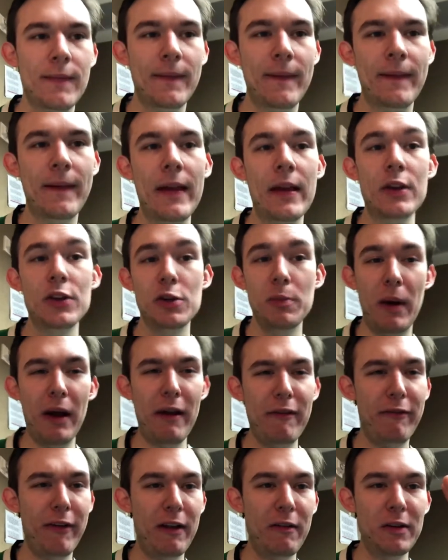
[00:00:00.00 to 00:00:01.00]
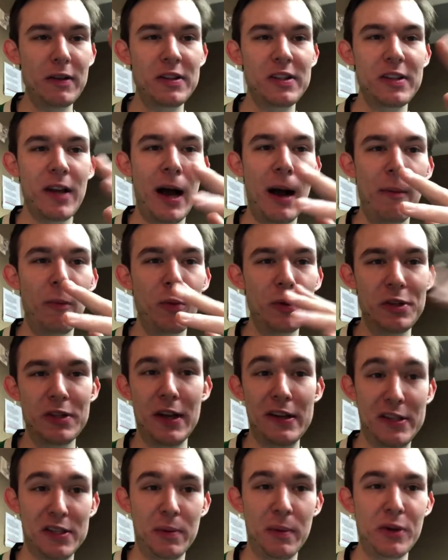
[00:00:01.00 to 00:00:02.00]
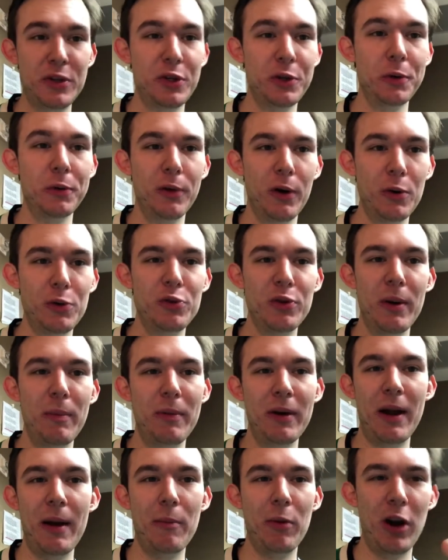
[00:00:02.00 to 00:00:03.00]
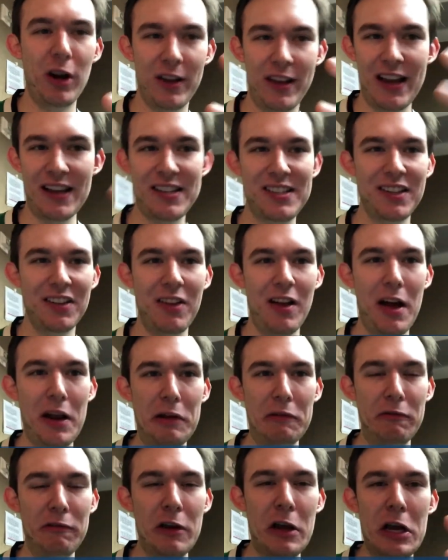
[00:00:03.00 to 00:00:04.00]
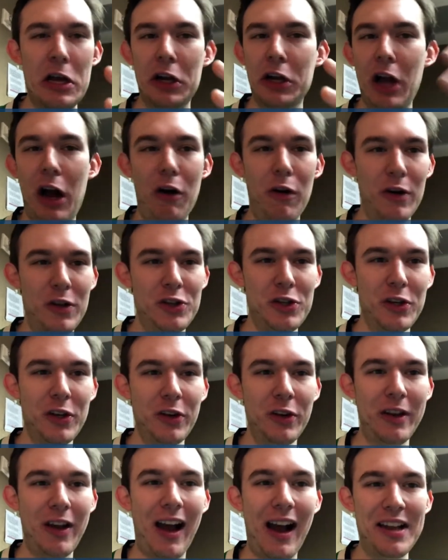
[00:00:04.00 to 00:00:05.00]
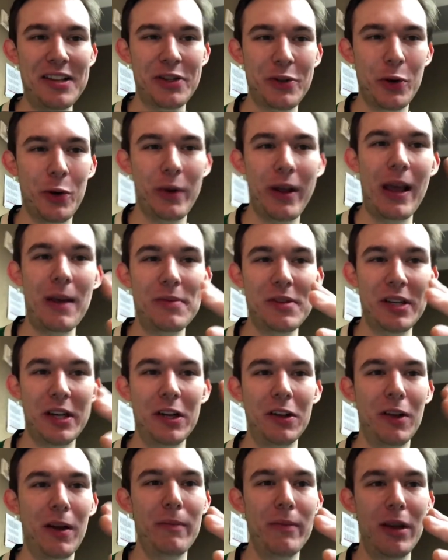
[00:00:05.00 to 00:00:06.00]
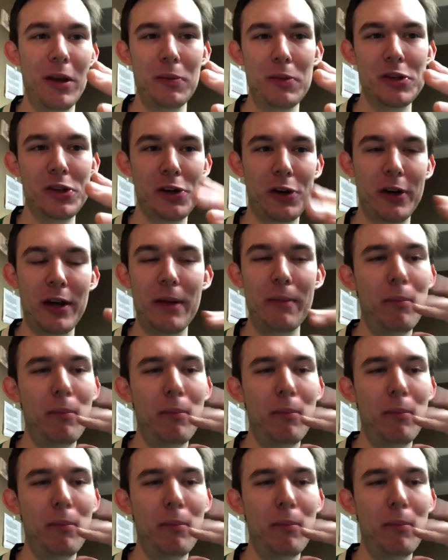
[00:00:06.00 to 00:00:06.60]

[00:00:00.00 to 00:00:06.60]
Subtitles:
So my favorite stop was not so much on a road trip, but I broadcast a lot of college and high school games in Columbia, Missouri,